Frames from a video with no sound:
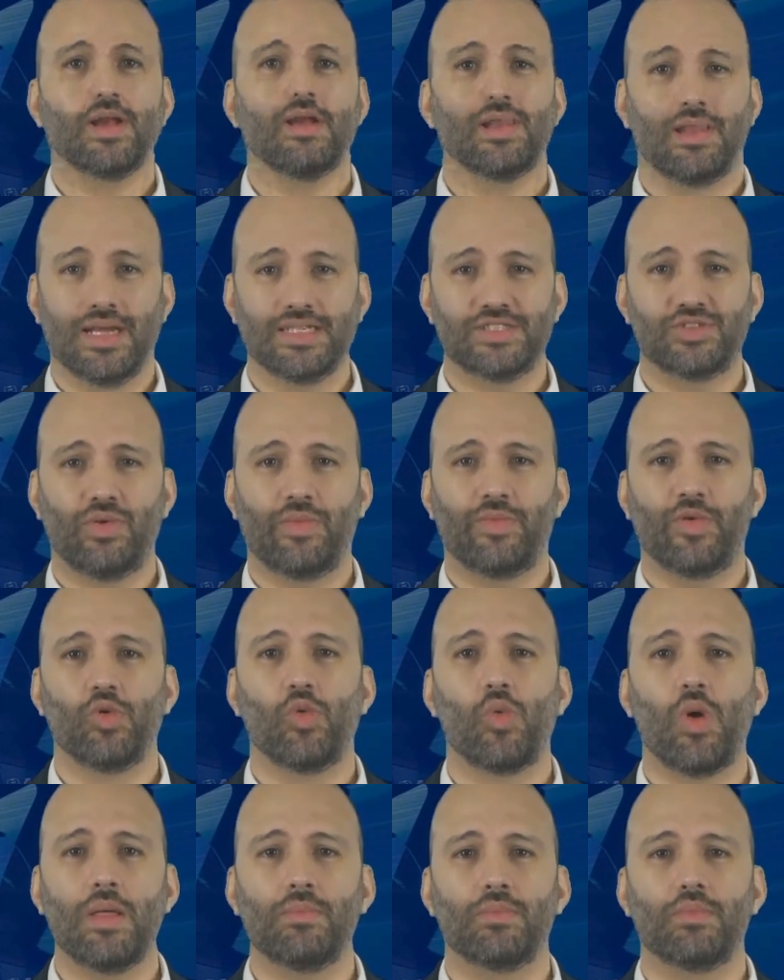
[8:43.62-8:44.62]
let's review
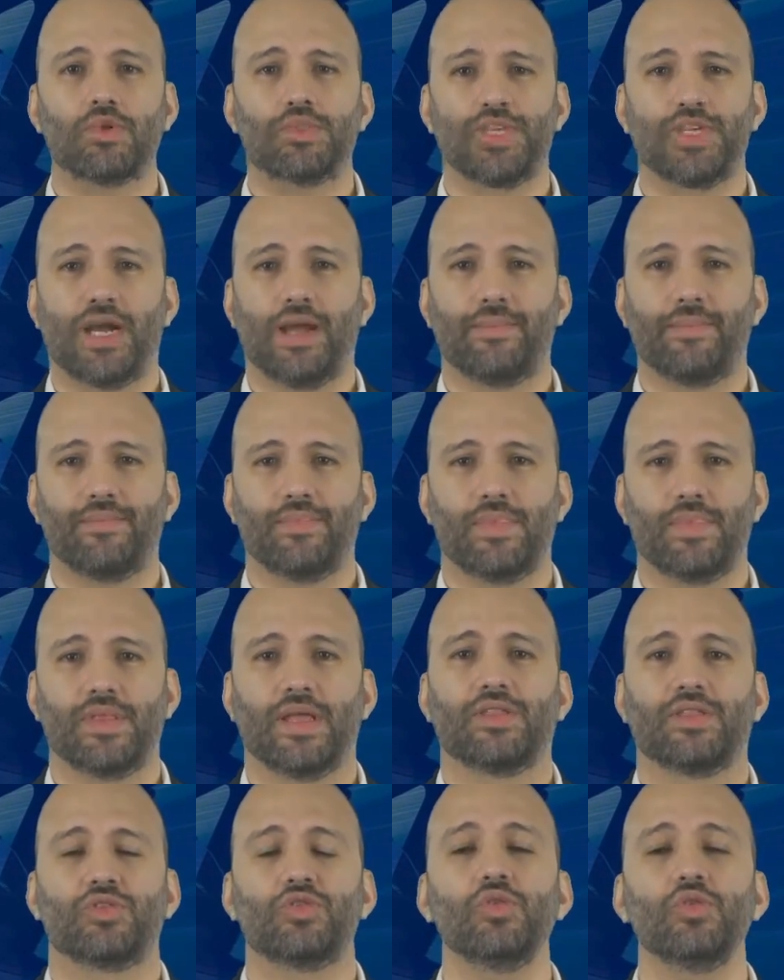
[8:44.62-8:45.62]
one more time
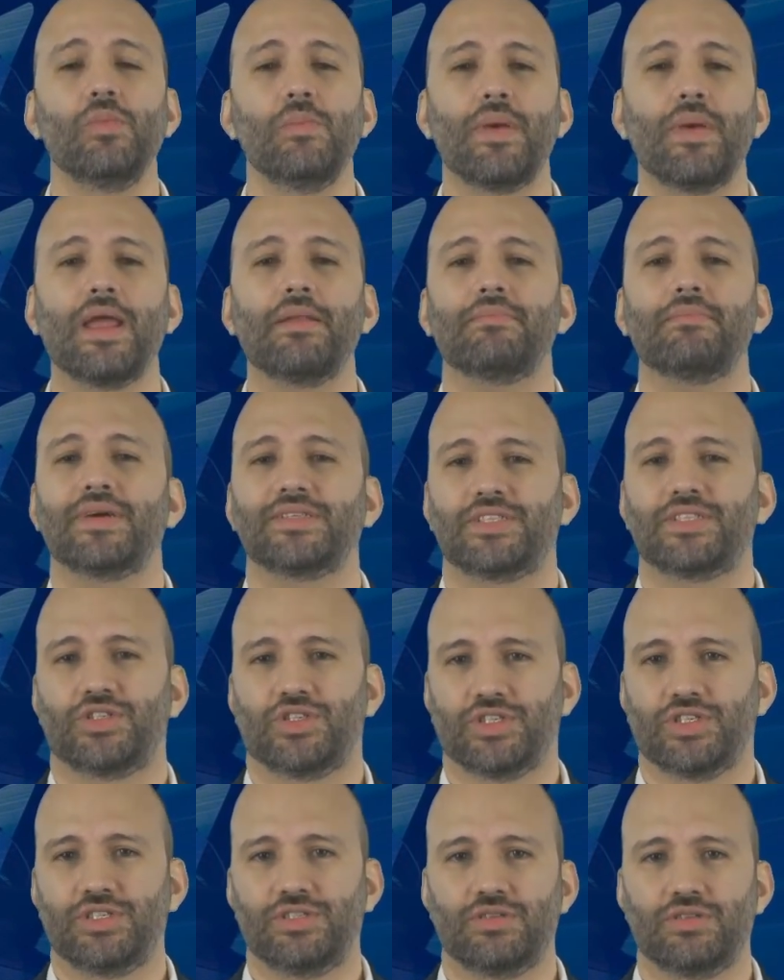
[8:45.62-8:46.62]
the two main
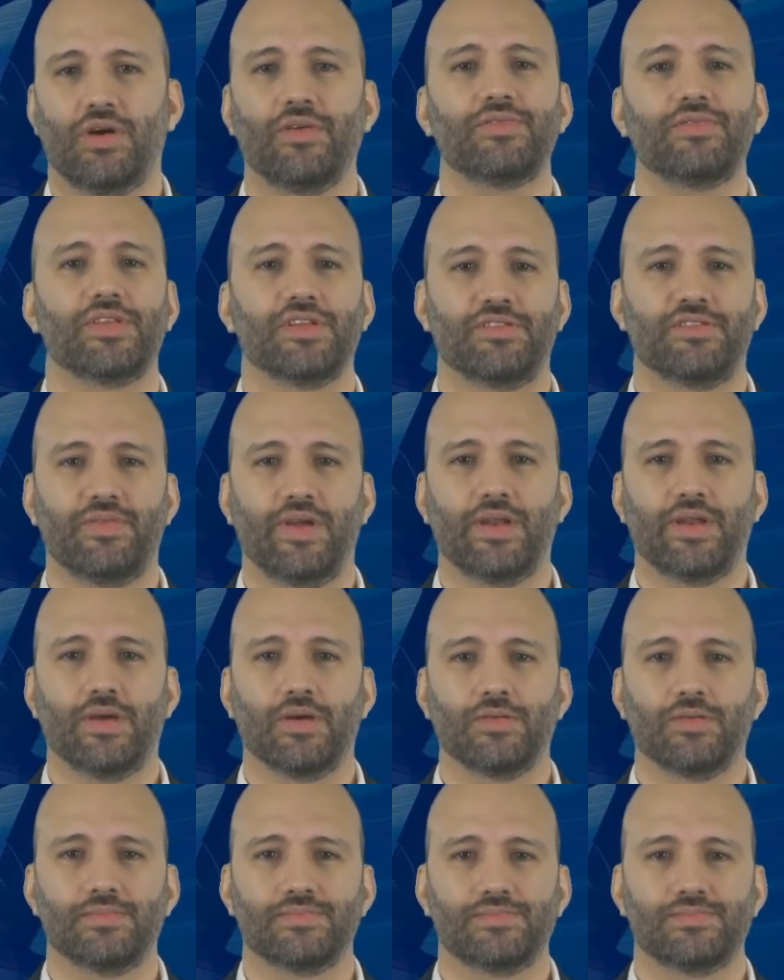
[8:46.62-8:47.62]
messages of this video.